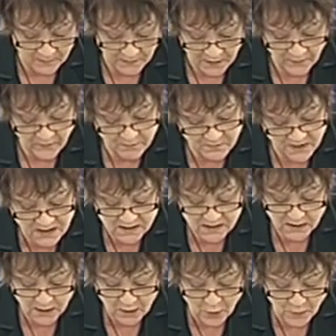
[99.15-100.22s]
if it meets the
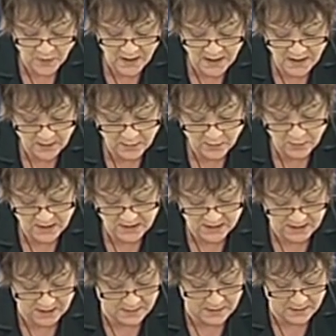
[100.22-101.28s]
Copenhagen
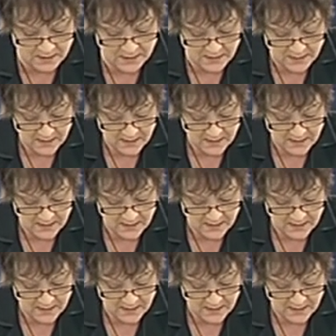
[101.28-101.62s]
criteria